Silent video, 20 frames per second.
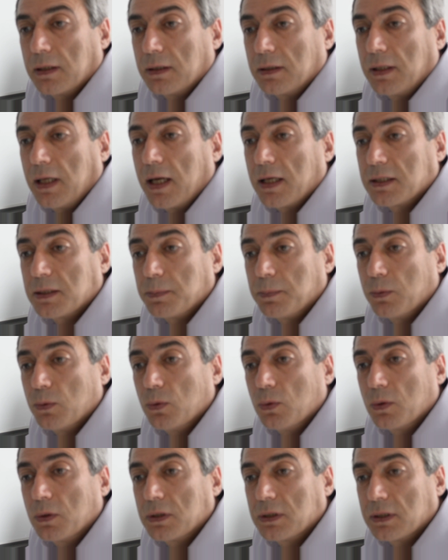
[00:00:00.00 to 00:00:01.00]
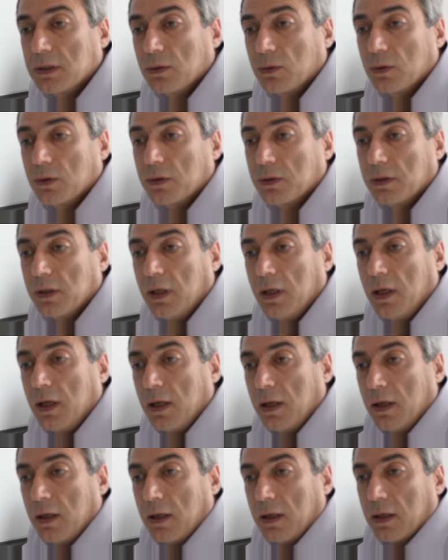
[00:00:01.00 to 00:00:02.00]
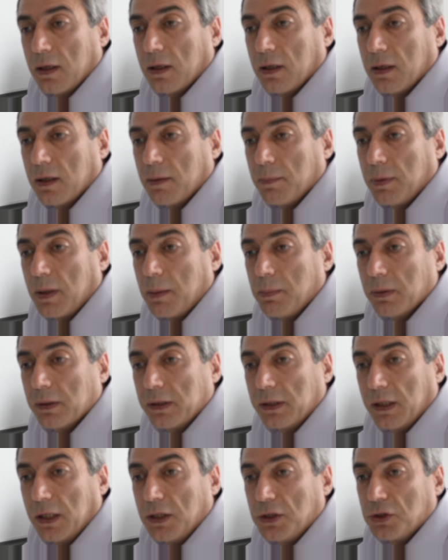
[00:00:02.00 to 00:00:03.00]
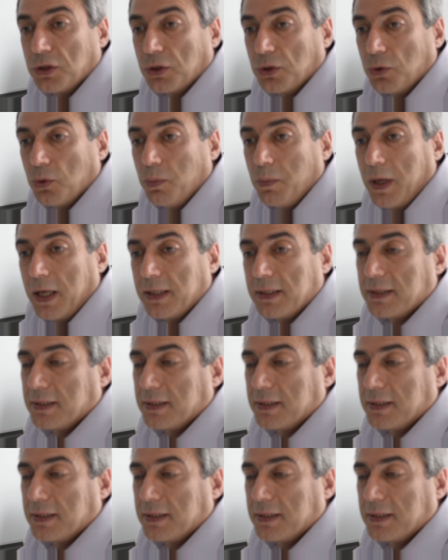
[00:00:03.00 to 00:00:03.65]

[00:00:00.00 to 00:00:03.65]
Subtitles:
textbooks or publication, you might